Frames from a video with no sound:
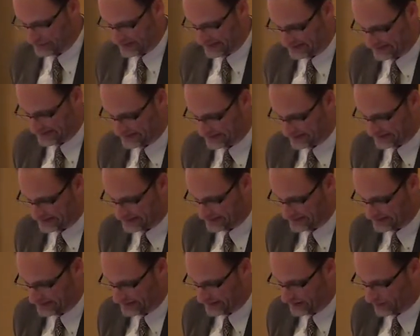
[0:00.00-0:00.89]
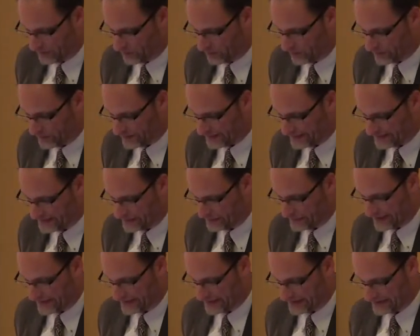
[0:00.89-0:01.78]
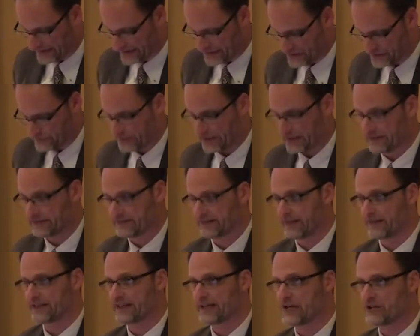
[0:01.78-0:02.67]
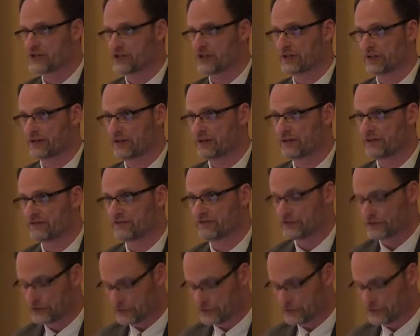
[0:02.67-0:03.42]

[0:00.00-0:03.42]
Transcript: precedent, or in the reconciliation of